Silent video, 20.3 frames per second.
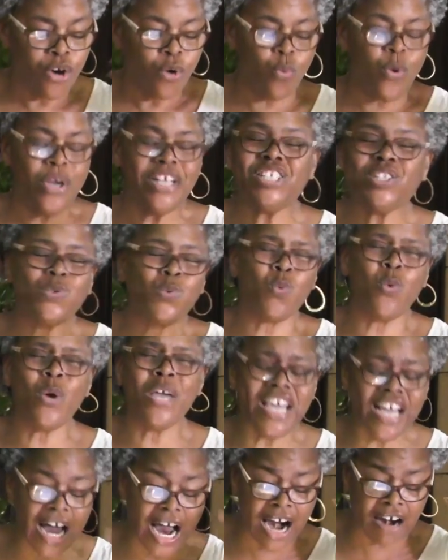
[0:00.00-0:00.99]
We
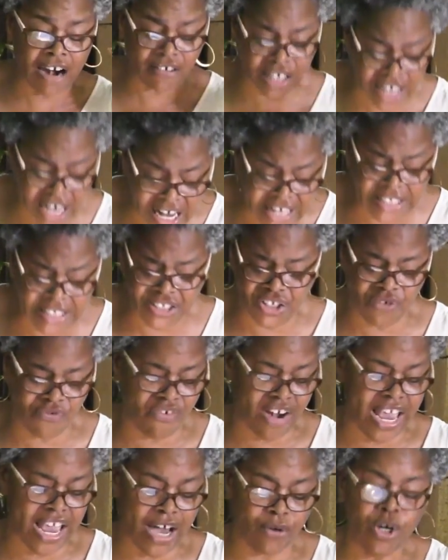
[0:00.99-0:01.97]
swing our guns
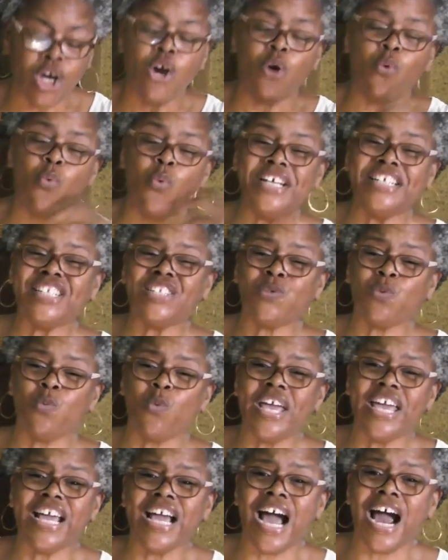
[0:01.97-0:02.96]
around. We
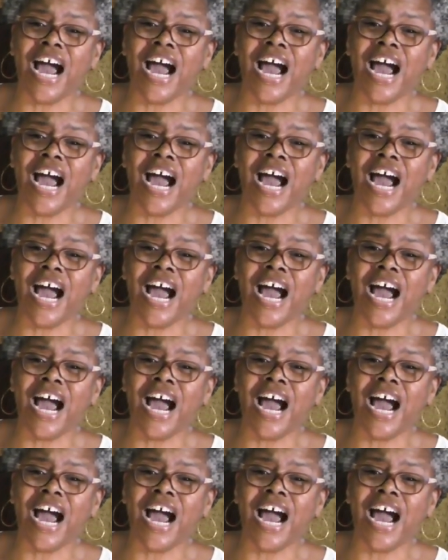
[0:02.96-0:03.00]
swing